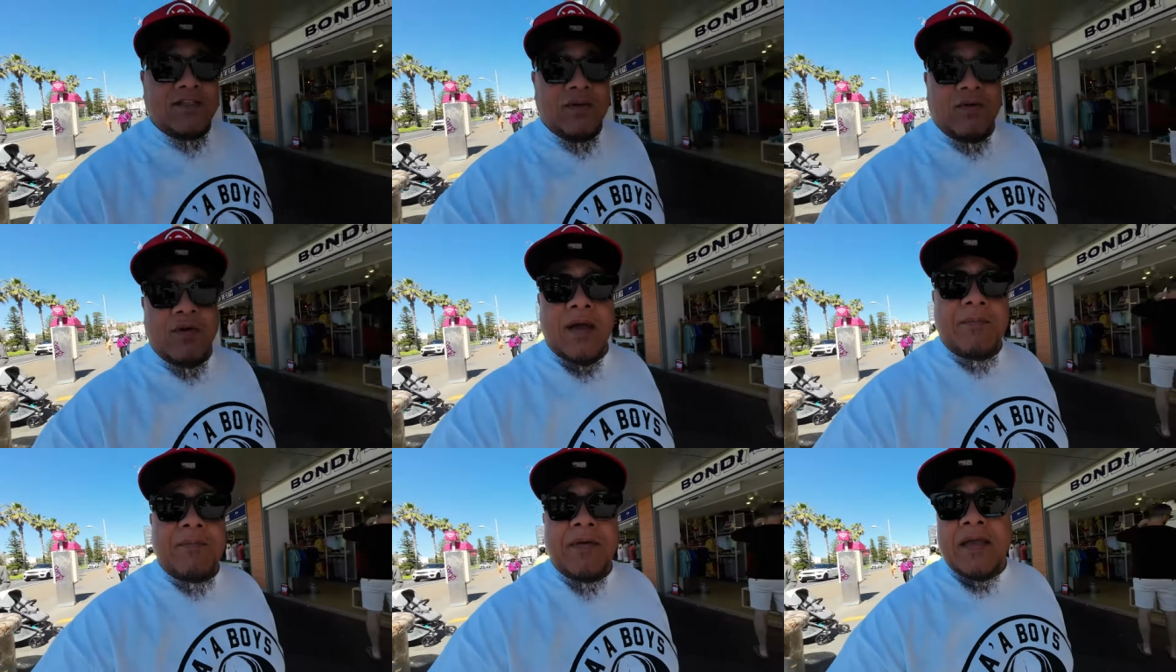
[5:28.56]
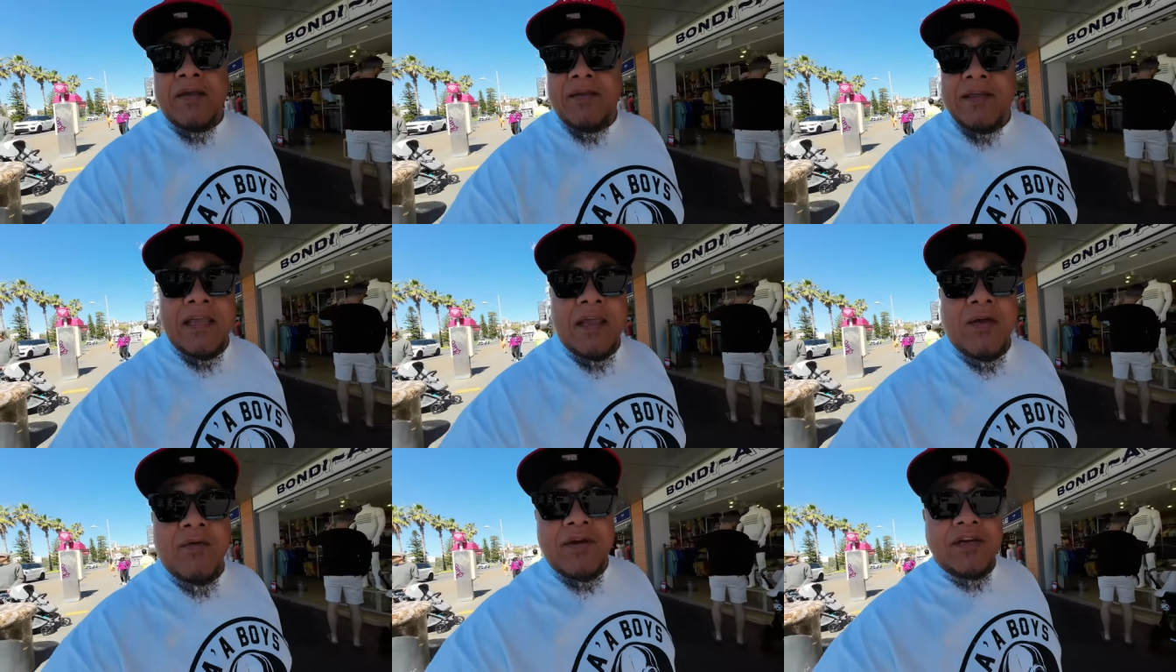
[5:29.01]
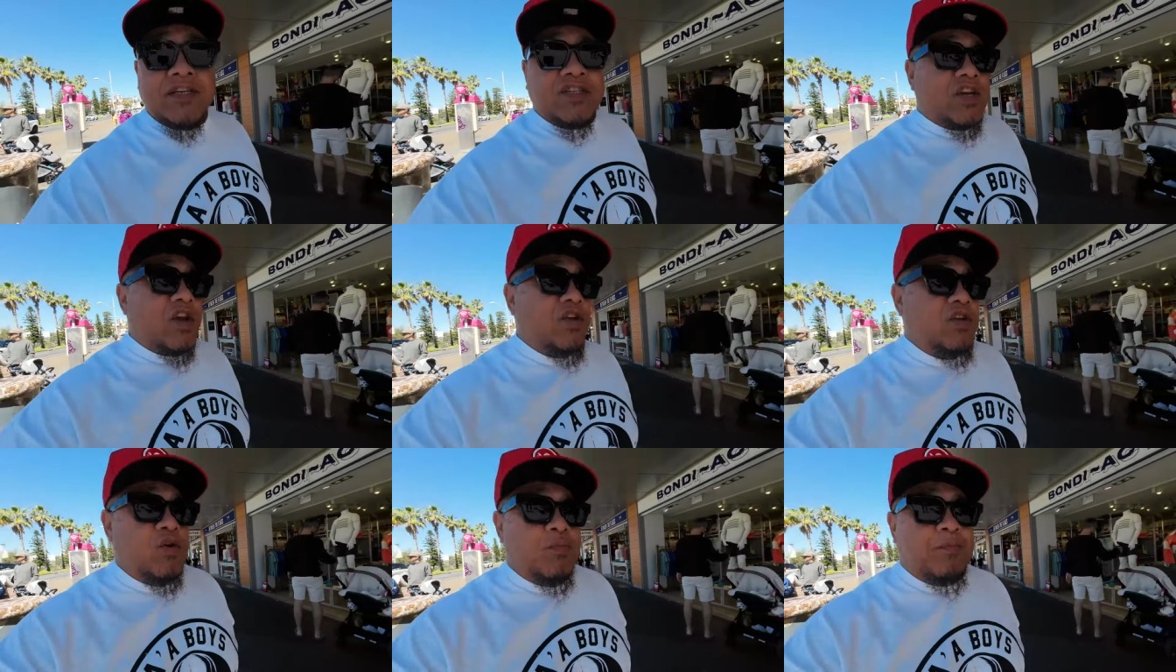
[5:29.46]
to come out here and
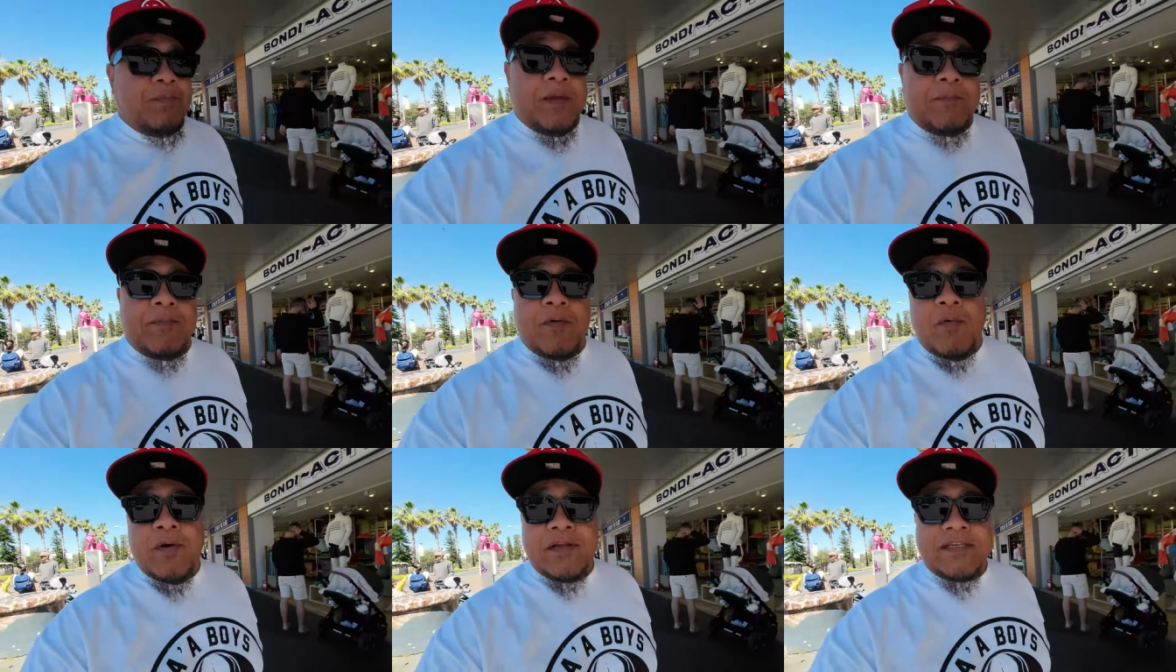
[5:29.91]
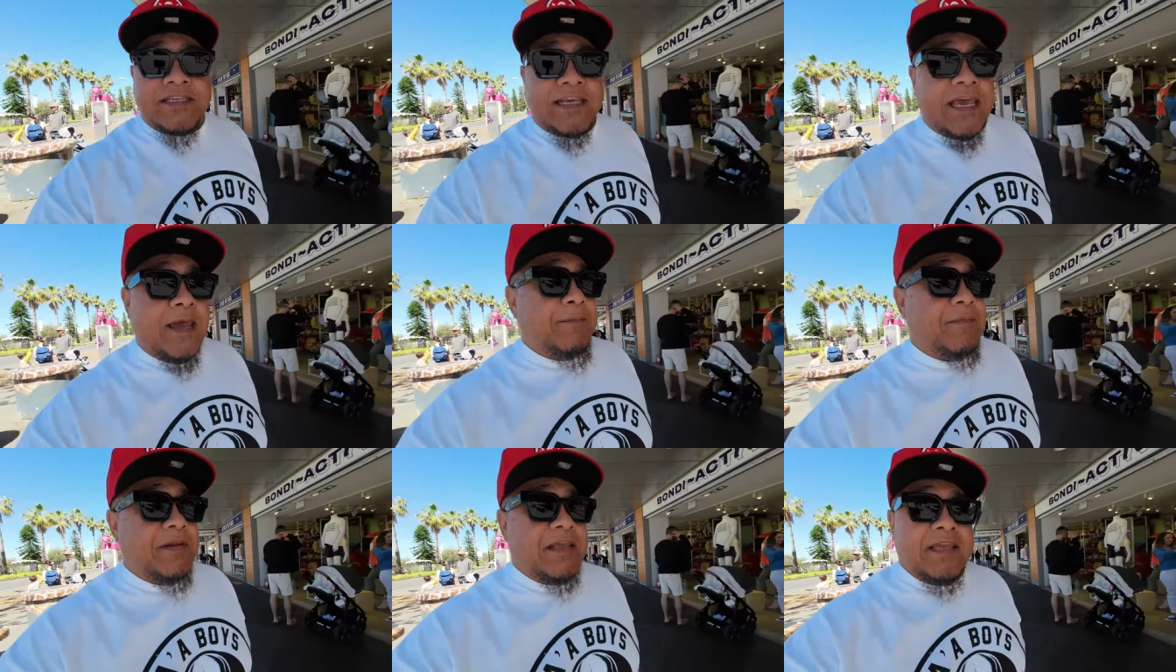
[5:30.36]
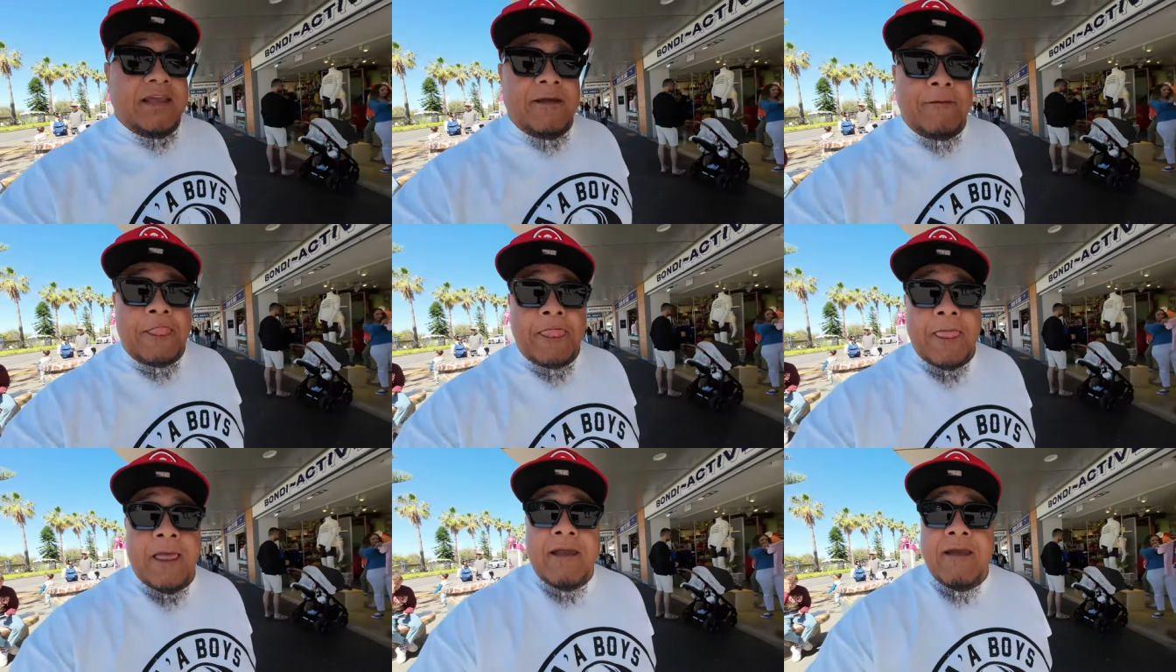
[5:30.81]
show you people what's happening.
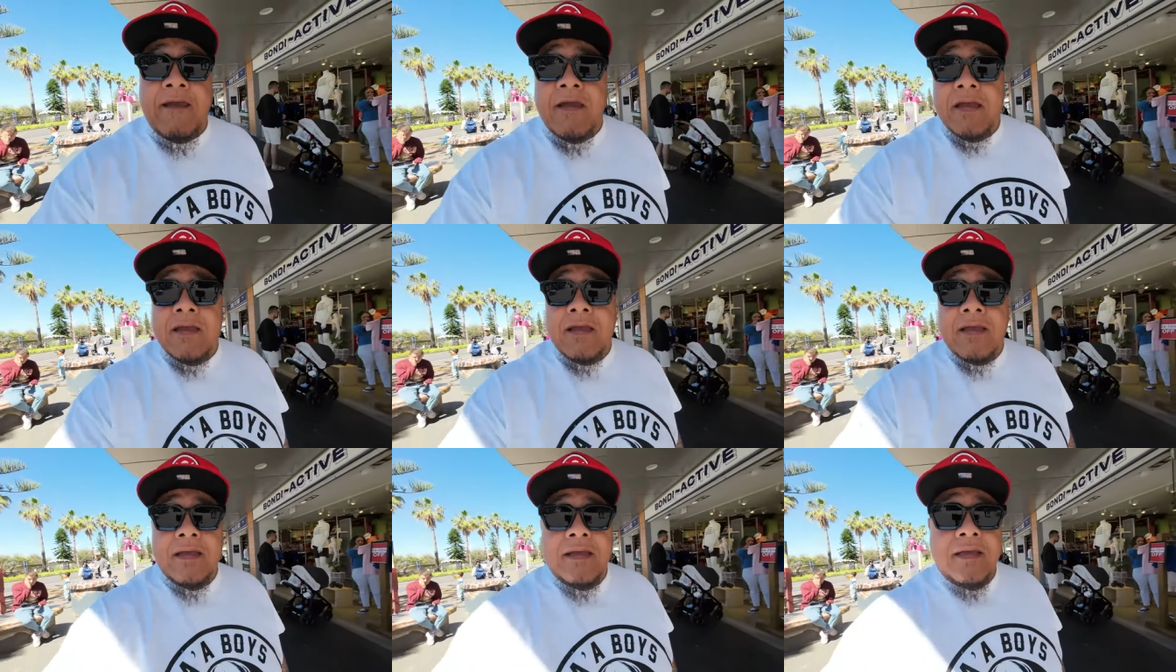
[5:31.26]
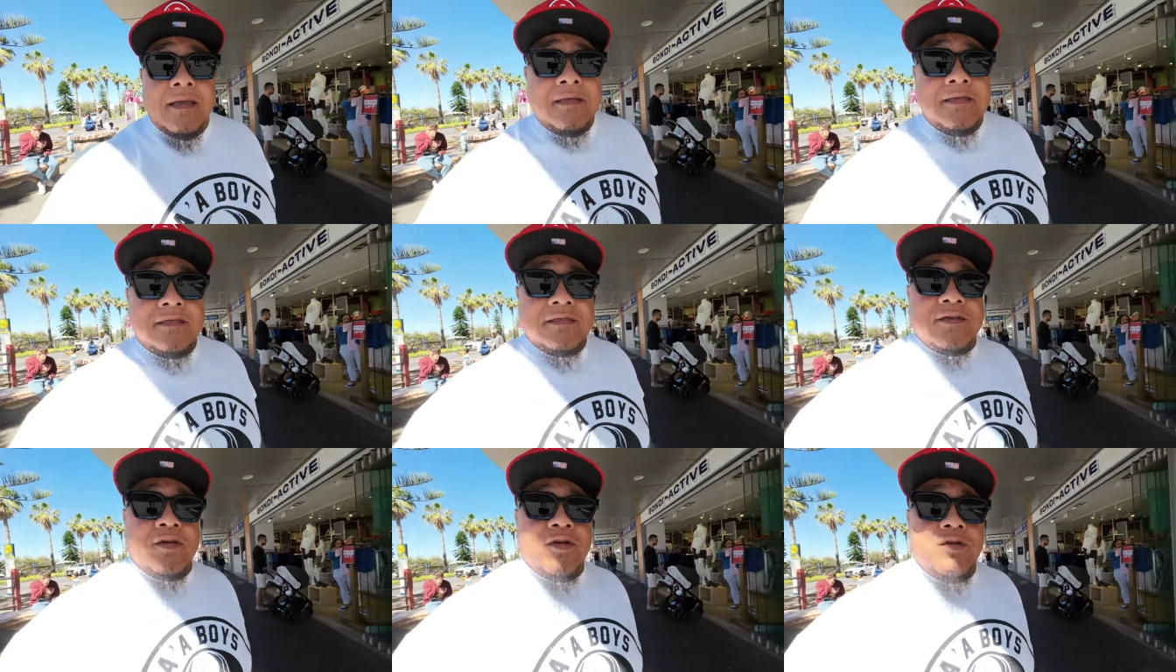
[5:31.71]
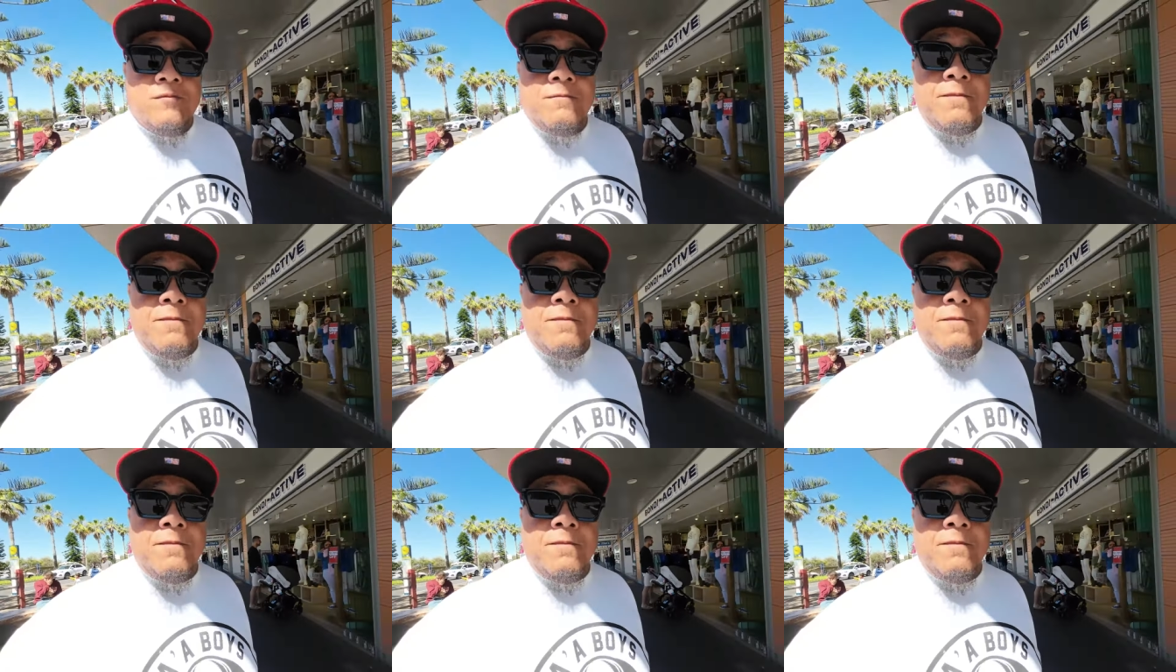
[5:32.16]
So,